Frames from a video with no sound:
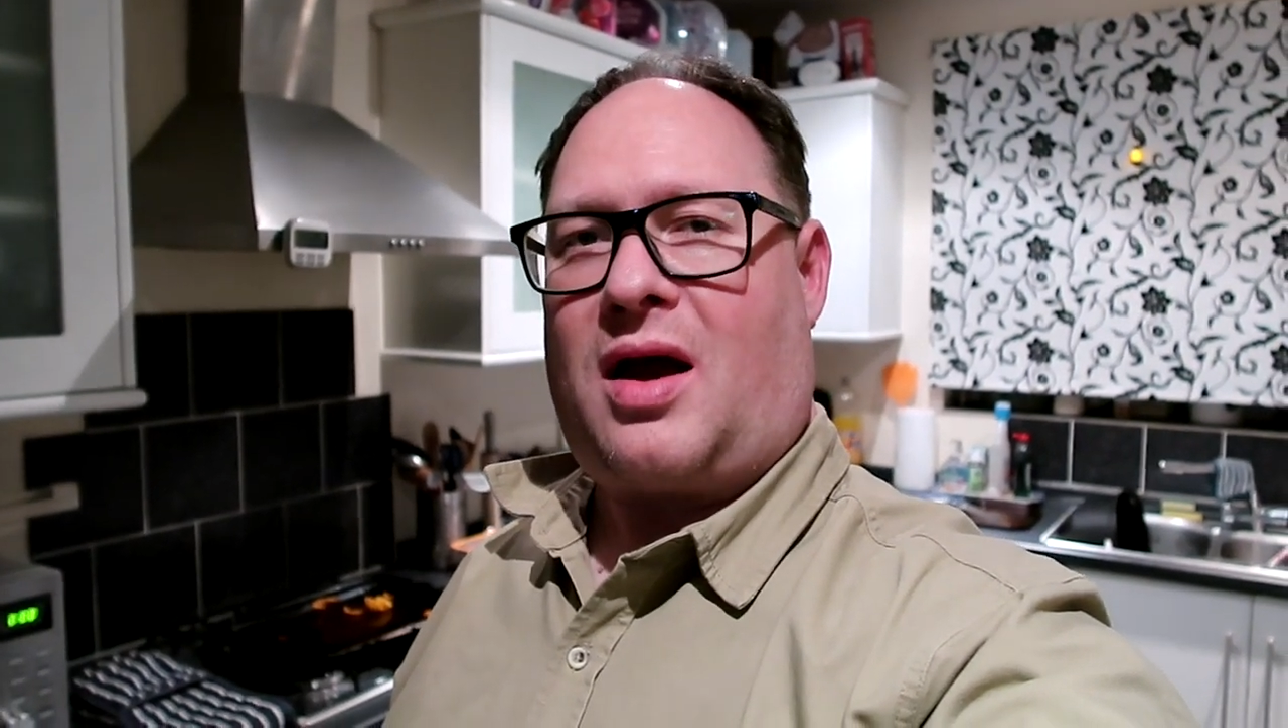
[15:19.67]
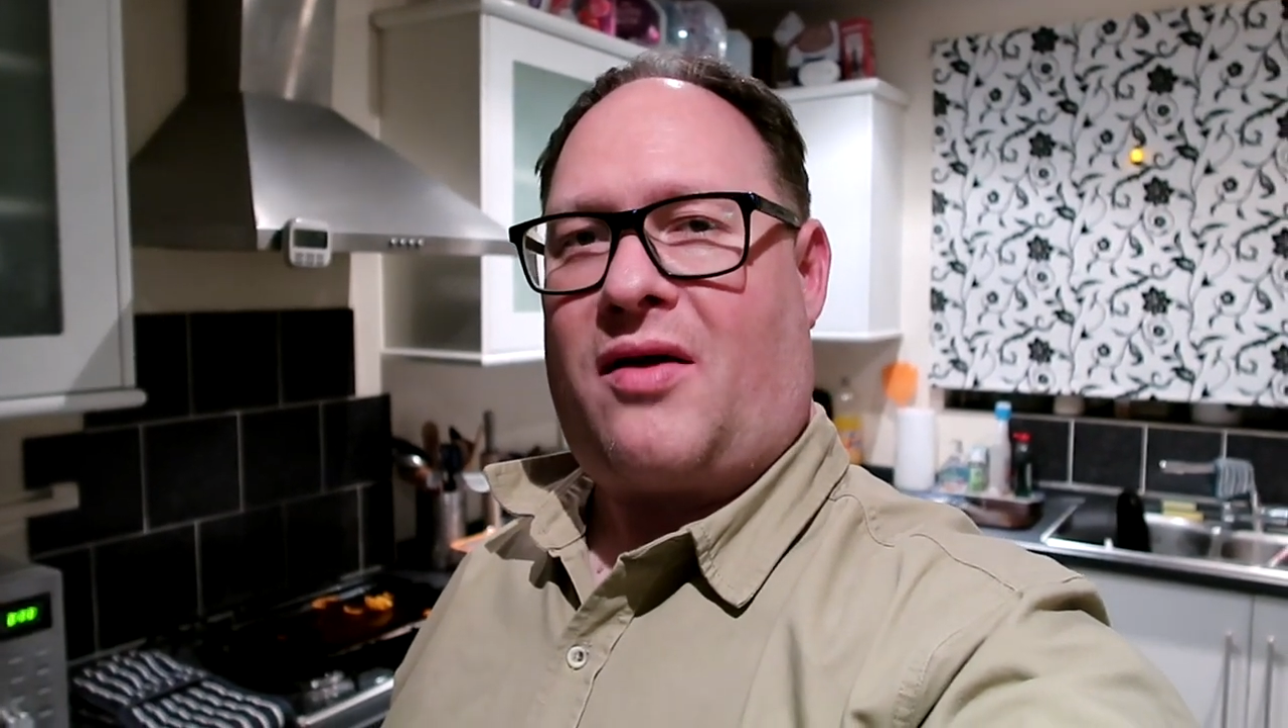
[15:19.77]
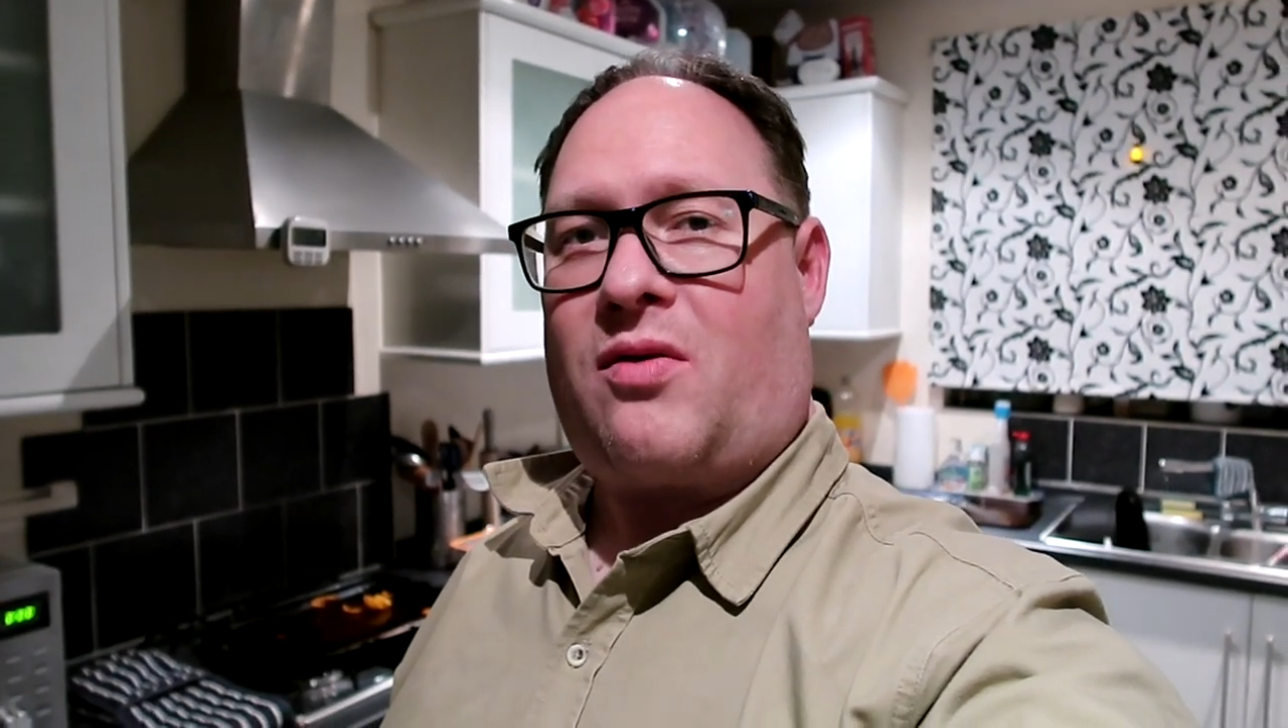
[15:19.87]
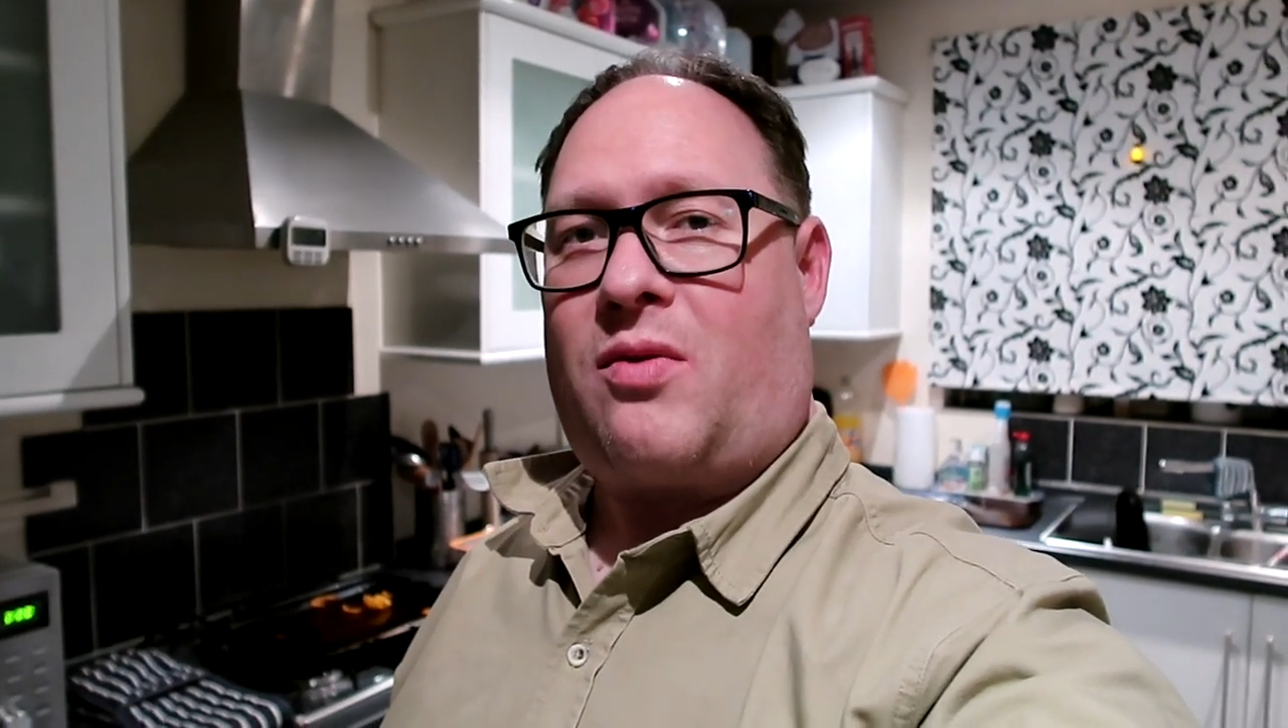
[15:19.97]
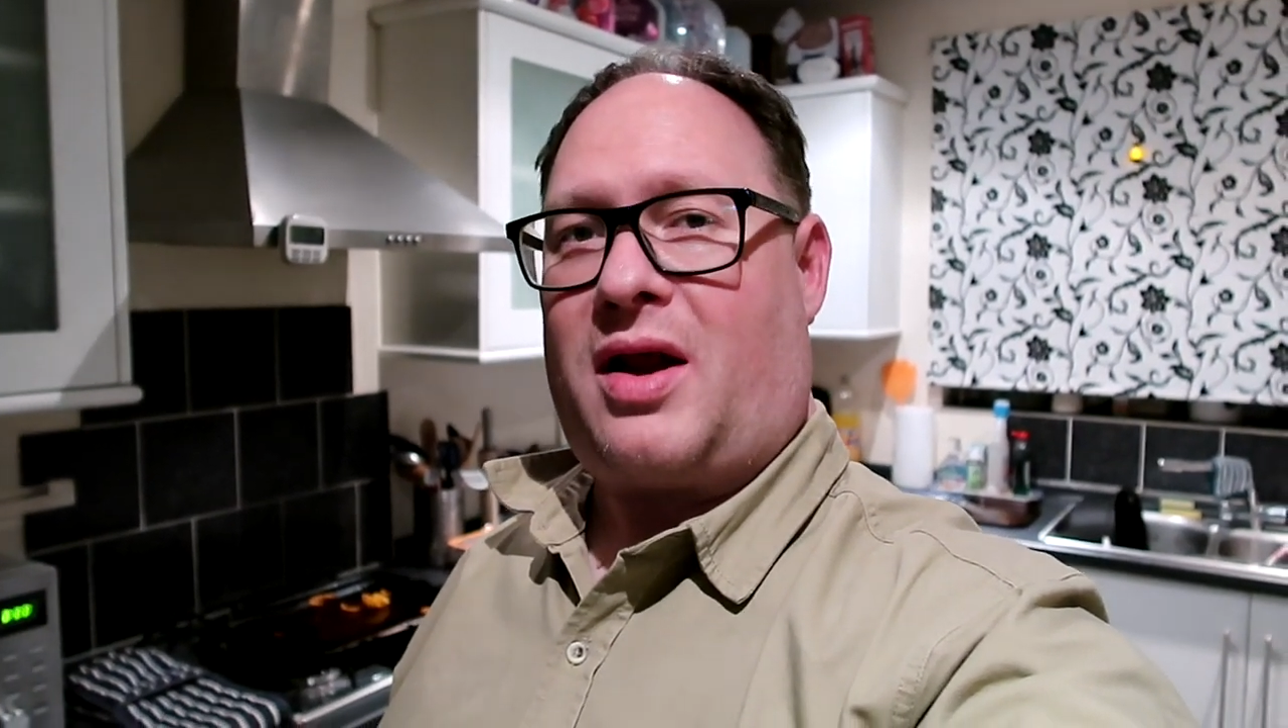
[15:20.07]

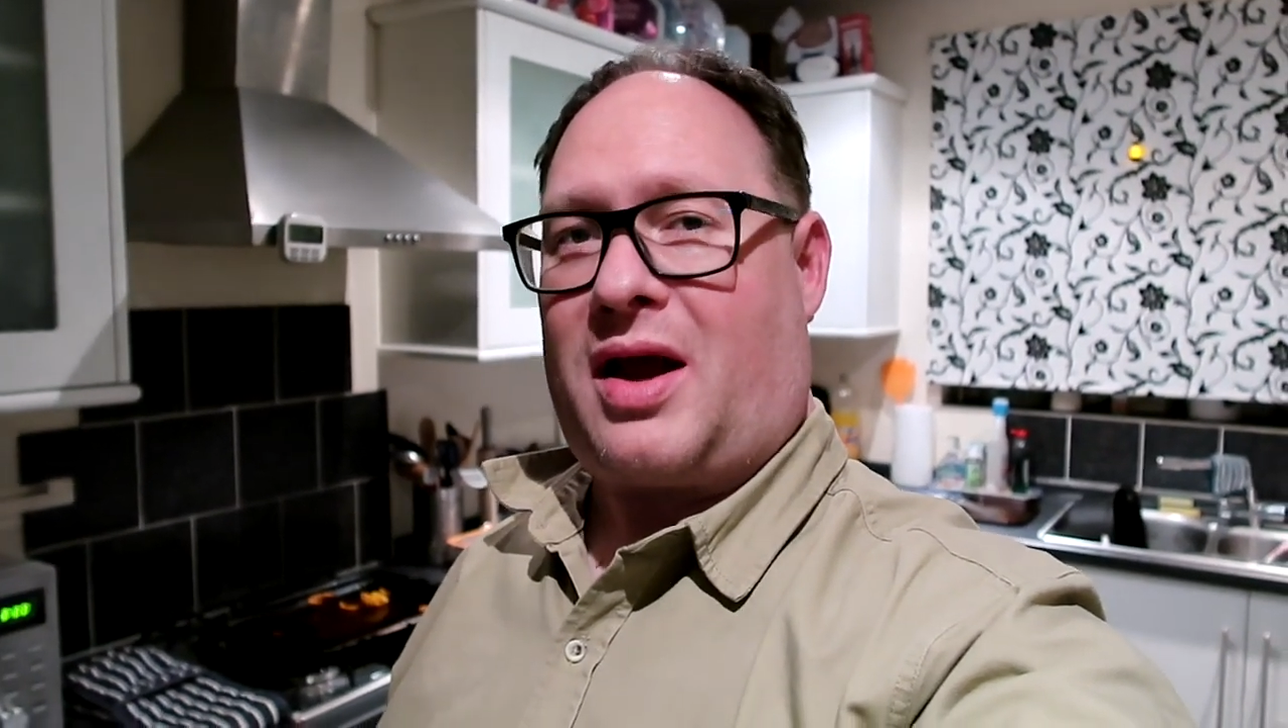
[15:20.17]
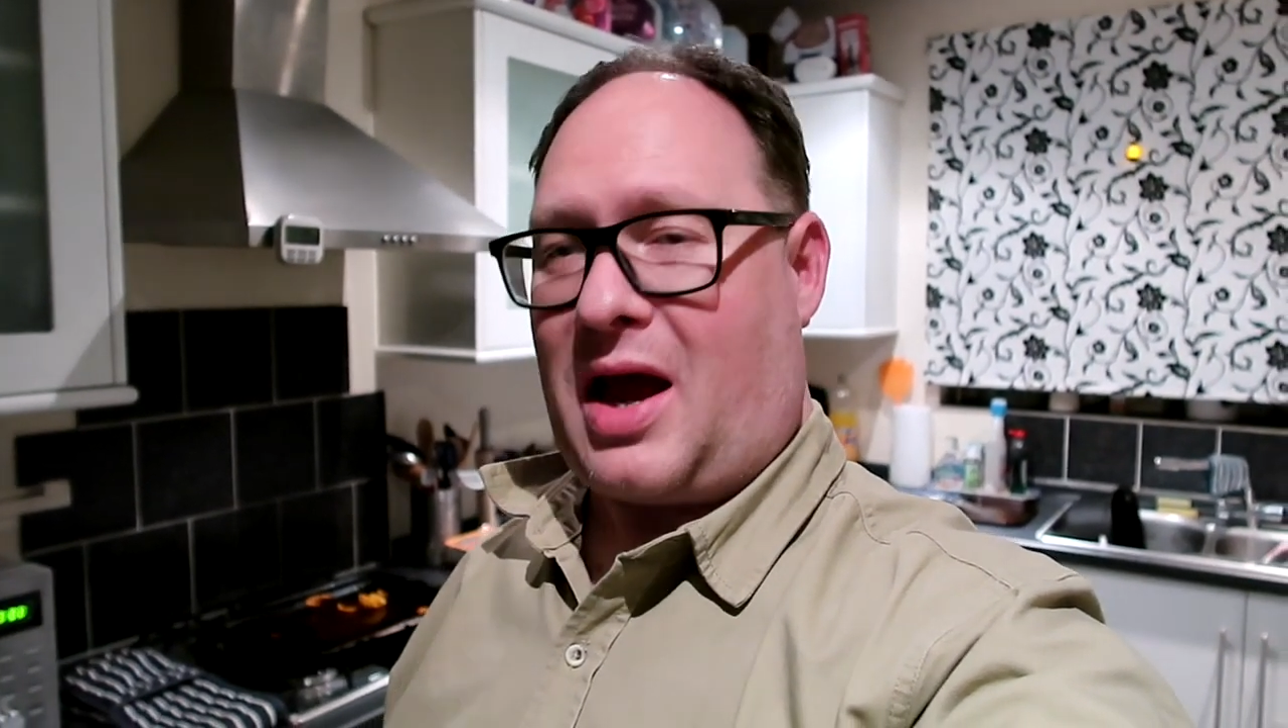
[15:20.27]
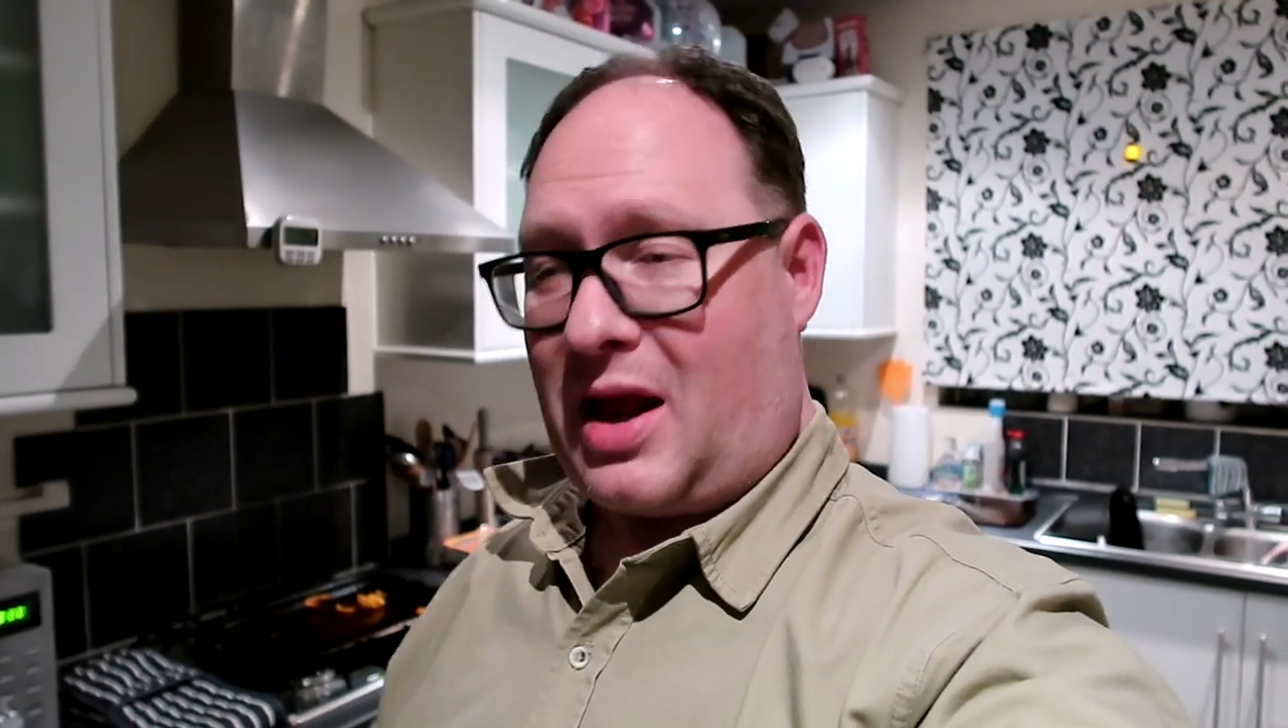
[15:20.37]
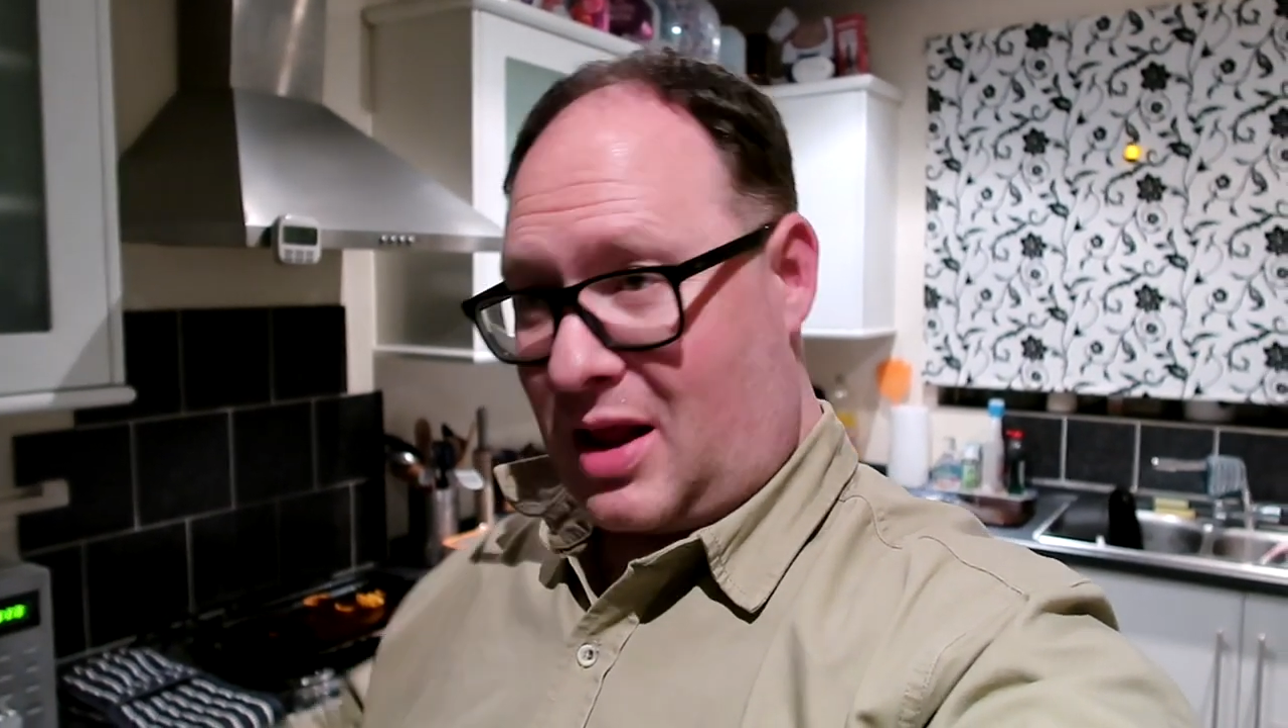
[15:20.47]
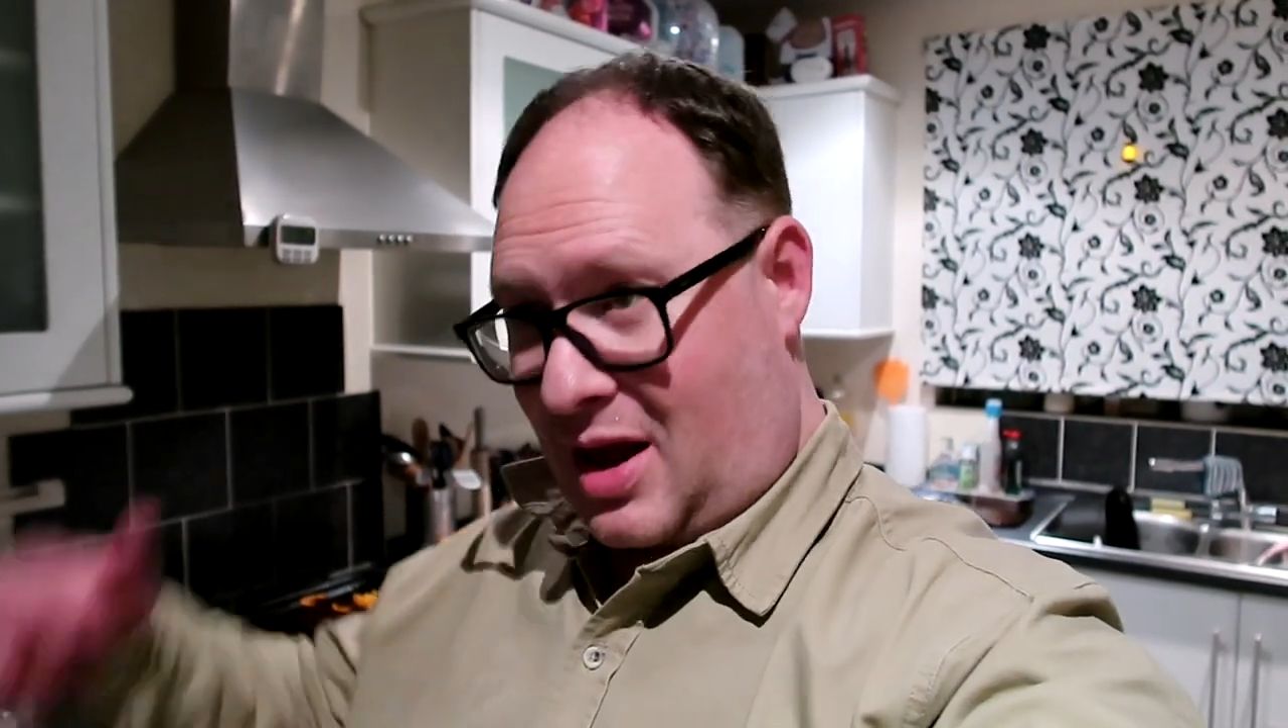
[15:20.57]
as and when I can,